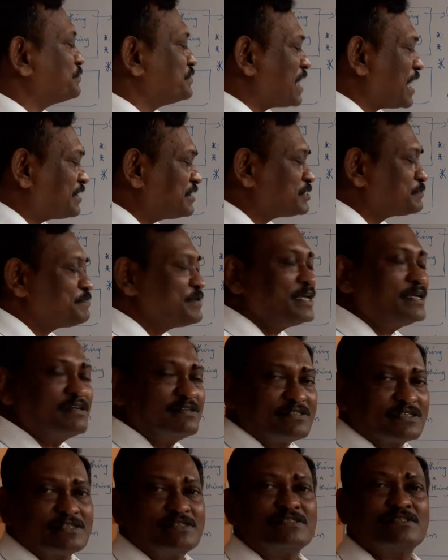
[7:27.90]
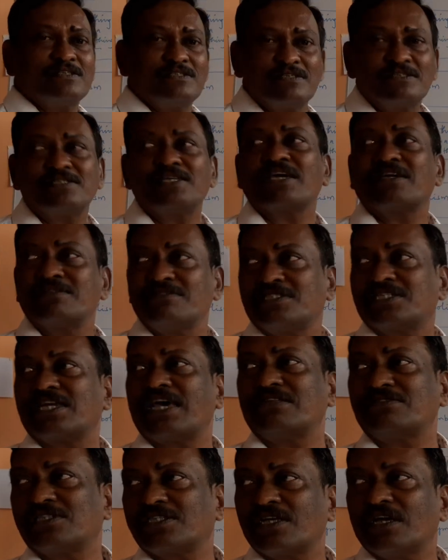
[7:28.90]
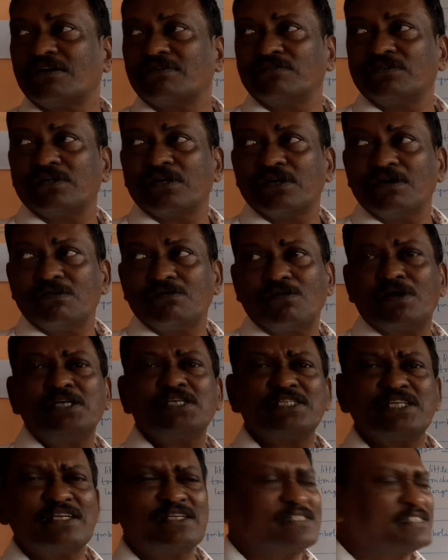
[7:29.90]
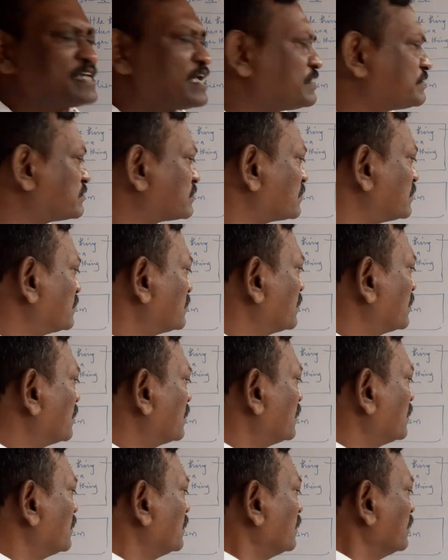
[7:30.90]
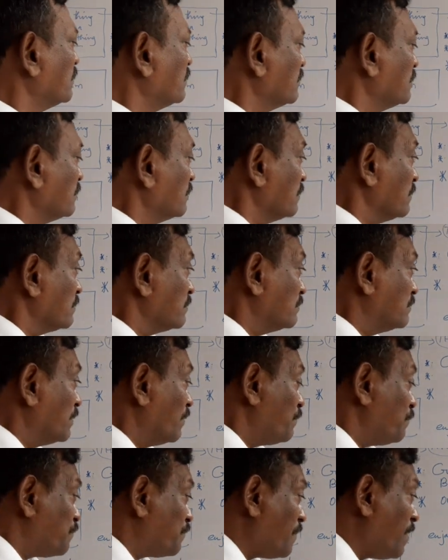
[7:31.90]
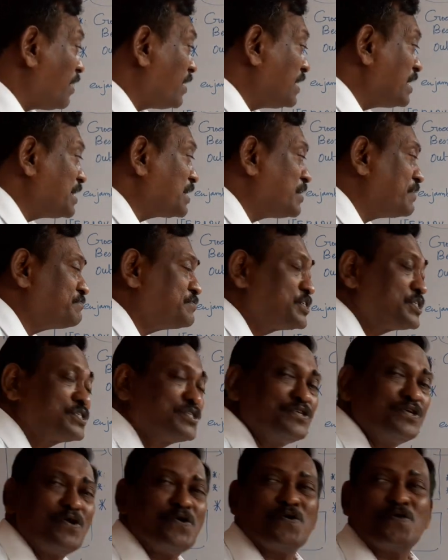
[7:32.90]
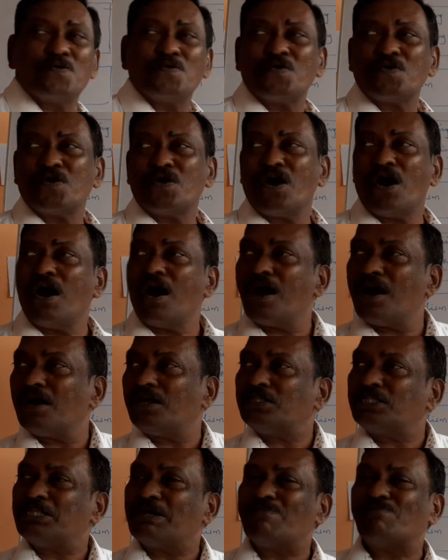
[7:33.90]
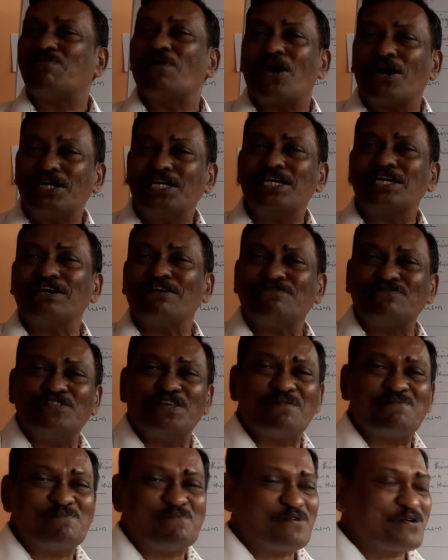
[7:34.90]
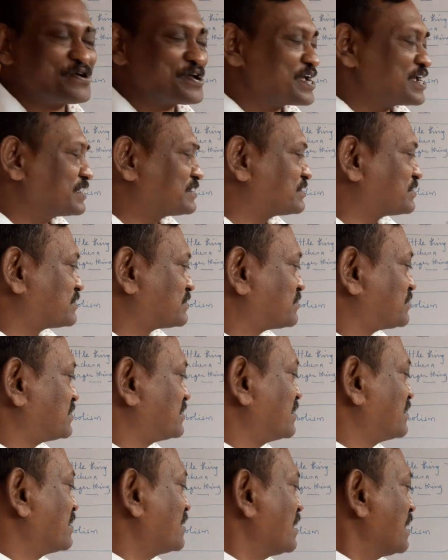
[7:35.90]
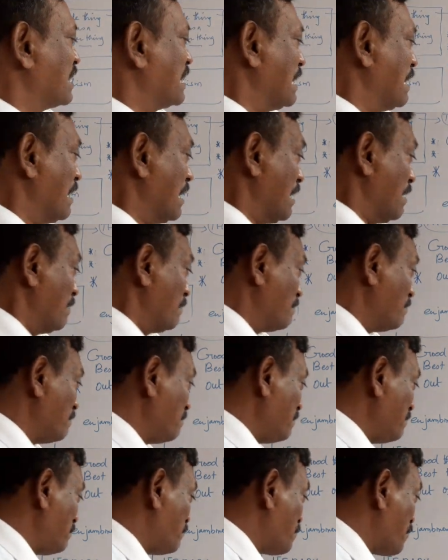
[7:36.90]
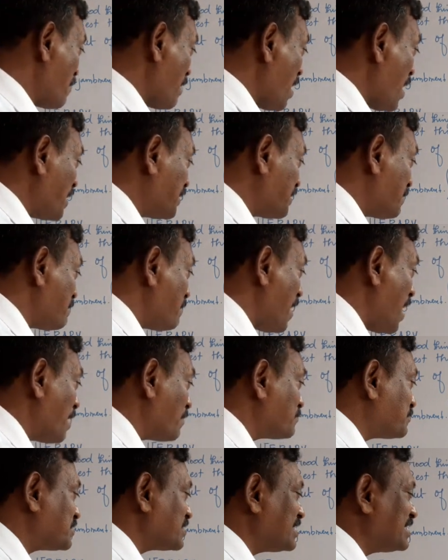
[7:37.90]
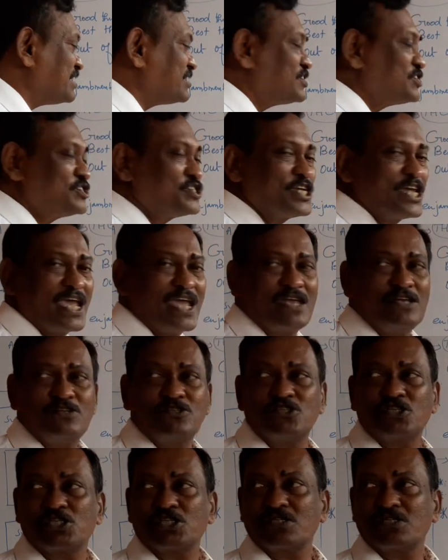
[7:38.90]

That is being discussed in the second stanza. What is the result? The falling of snow on the body of the poet brought about a change.